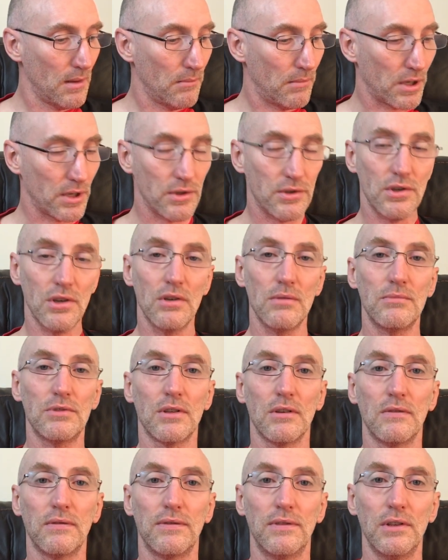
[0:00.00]
But in terms
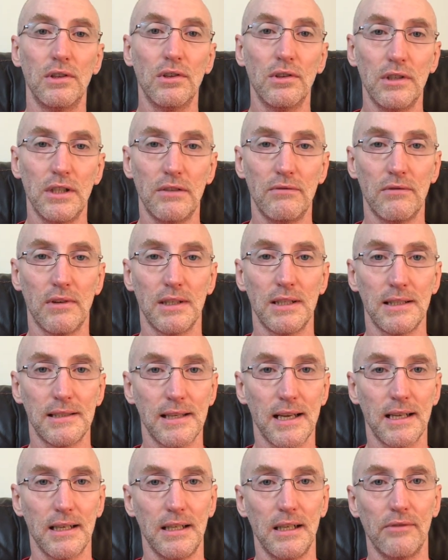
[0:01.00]
of learning running
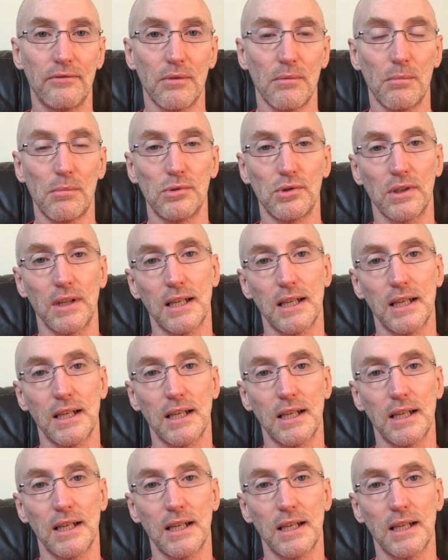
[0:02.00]
technique from a book,